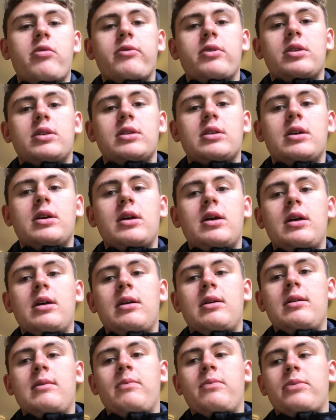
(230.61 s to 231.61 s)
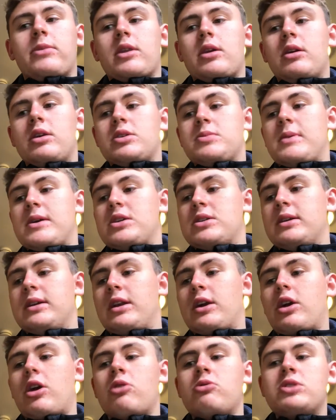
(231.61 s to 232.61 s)
And especially in a
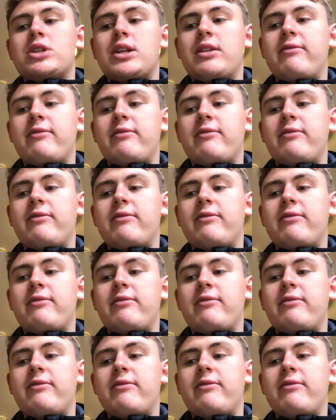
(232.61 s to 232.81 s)
coaching